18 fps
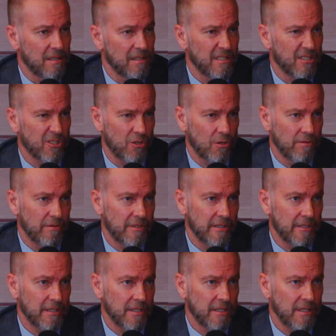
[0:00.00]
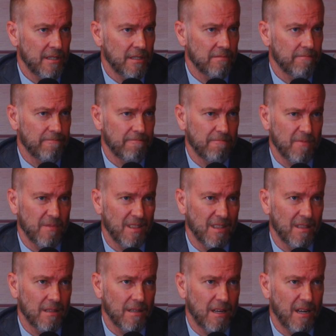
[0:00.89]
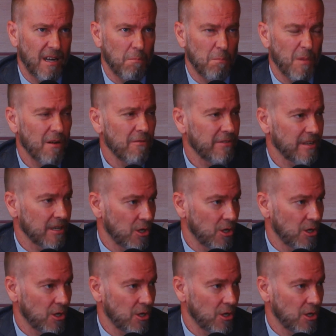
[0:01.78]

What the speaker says: discovered a month